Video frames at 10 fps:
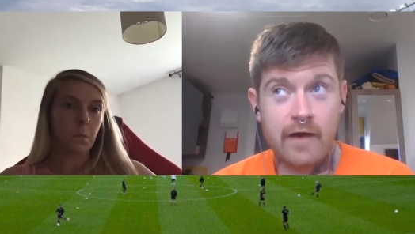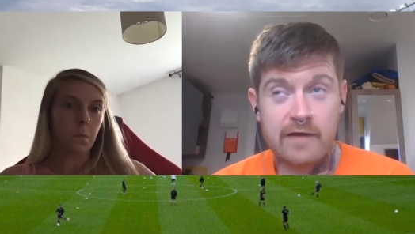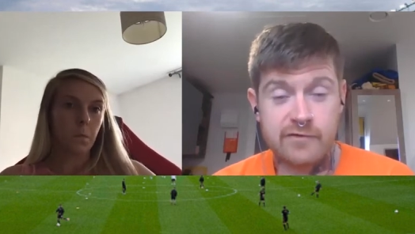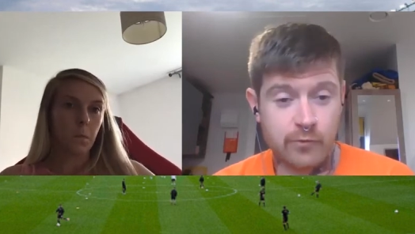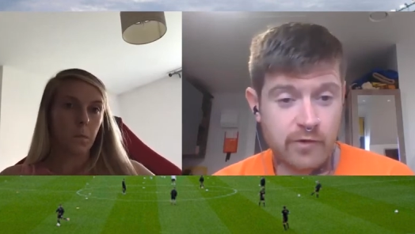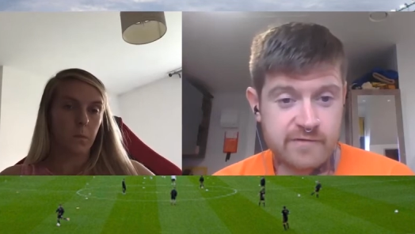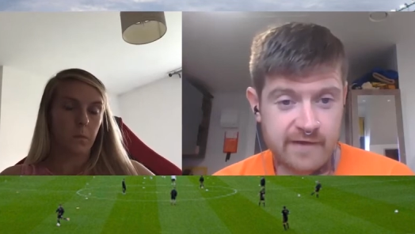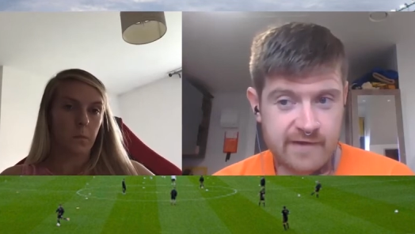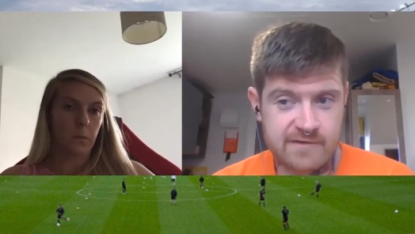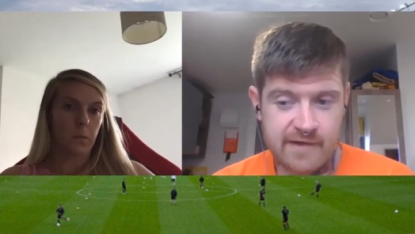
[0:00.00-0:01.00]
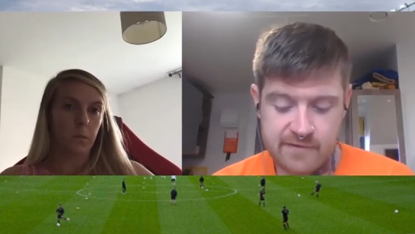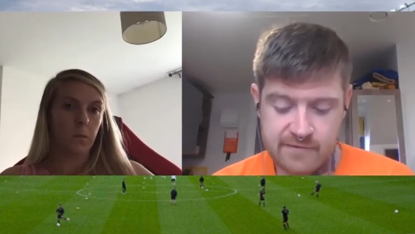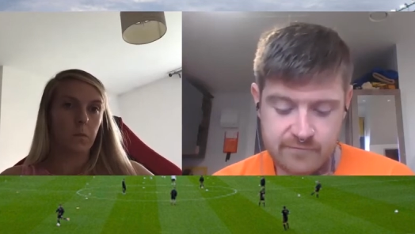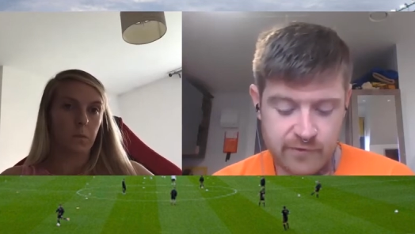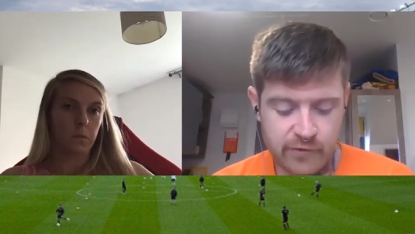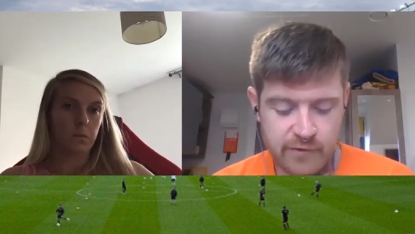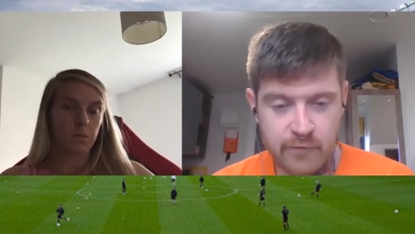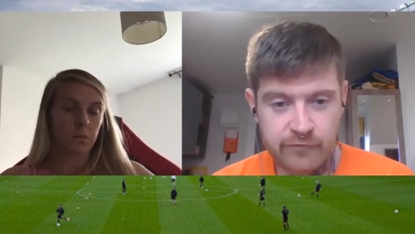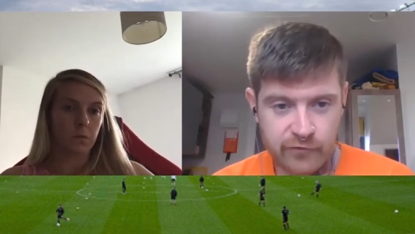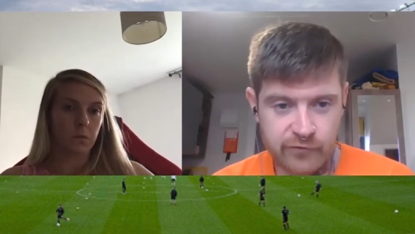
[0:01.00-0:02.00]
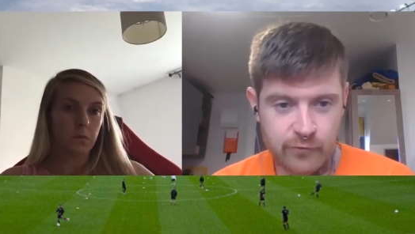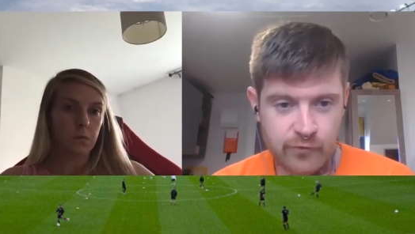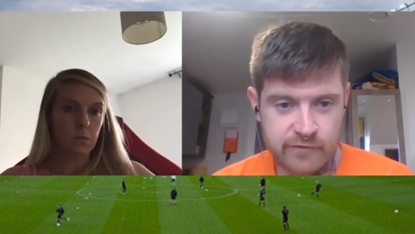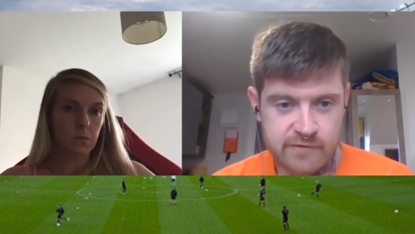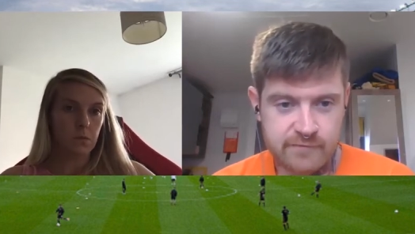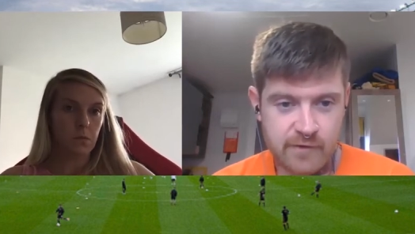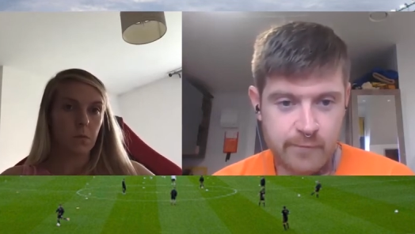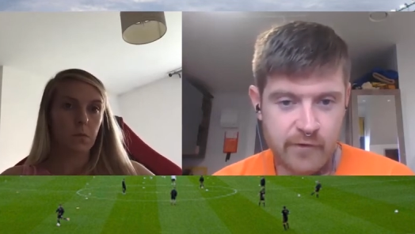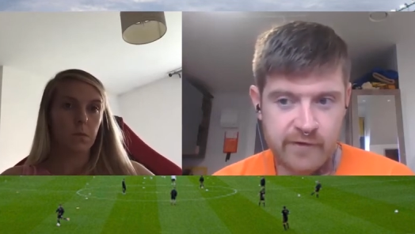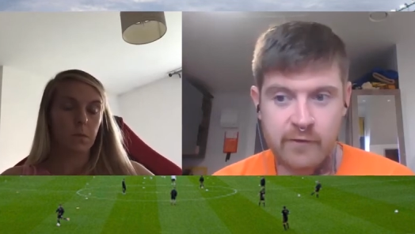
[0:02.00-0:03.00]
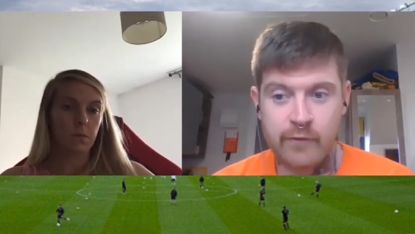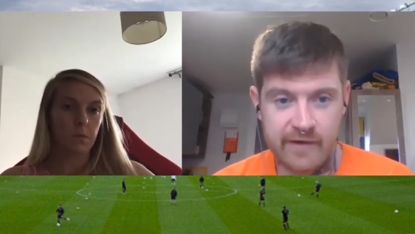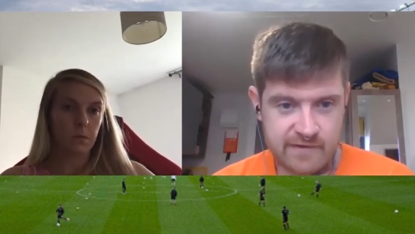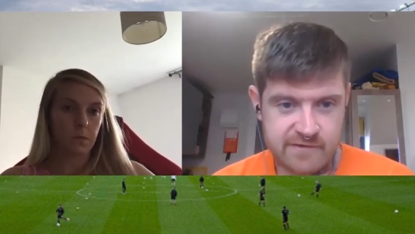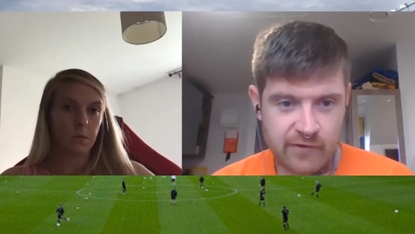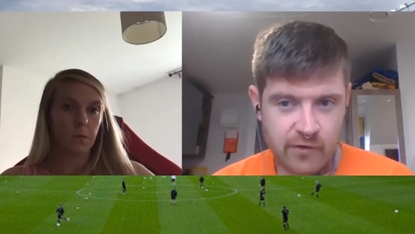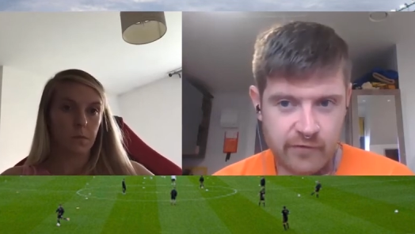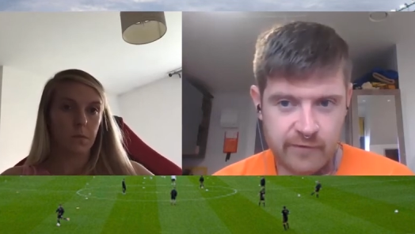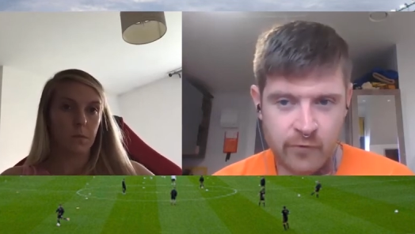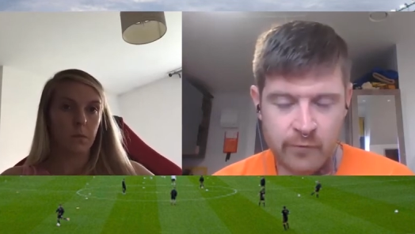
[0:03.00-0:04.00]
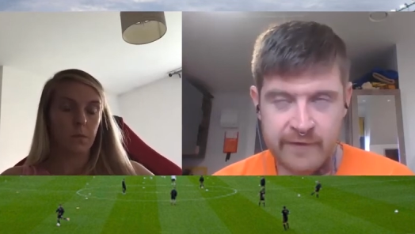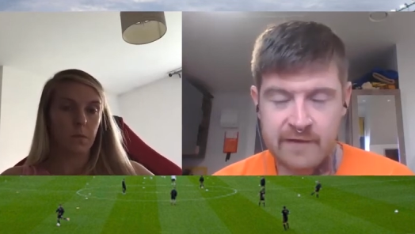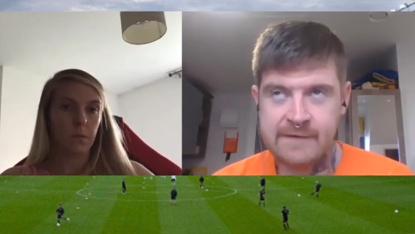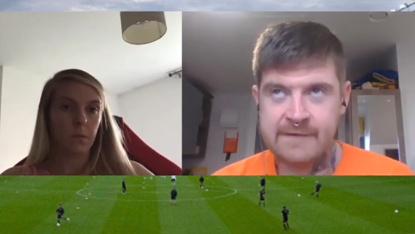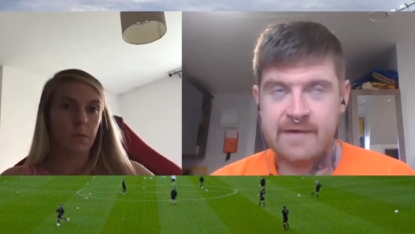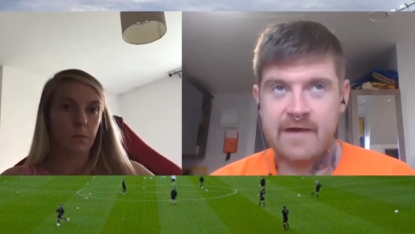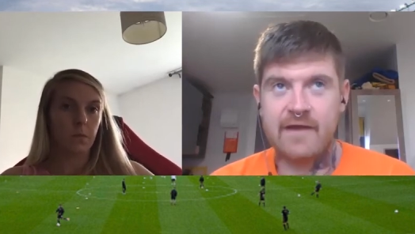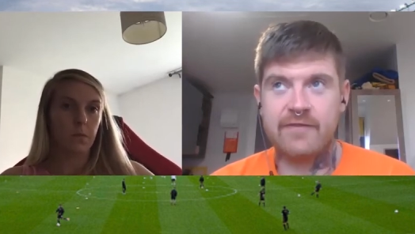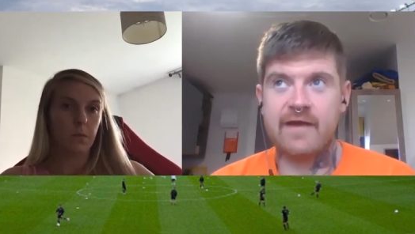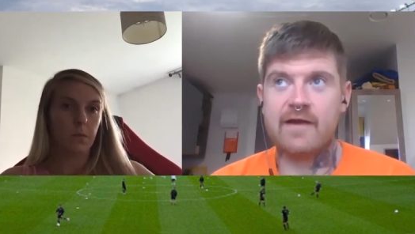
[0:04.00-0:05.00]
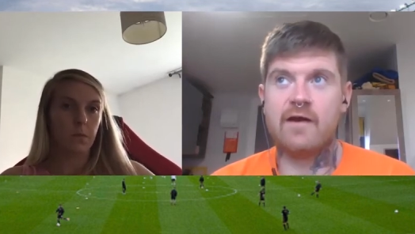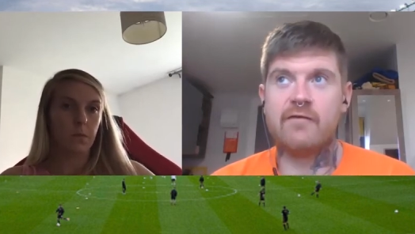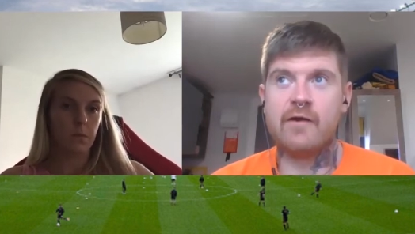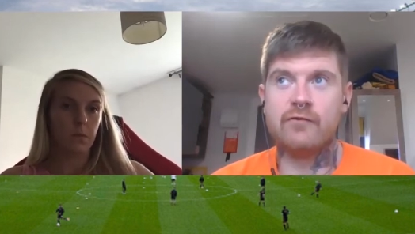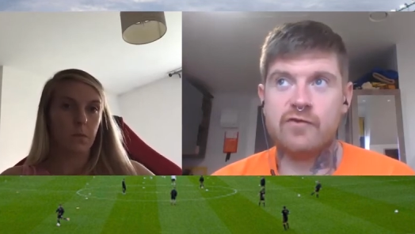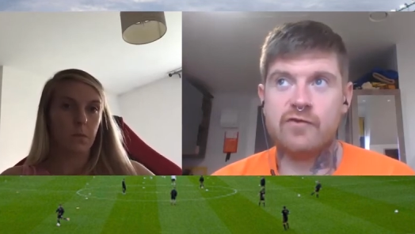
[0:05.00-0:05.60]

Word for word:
Speaker 1: As it was, like you said, you know, you moved on towards Hibernian, where you still are at the moment. I think around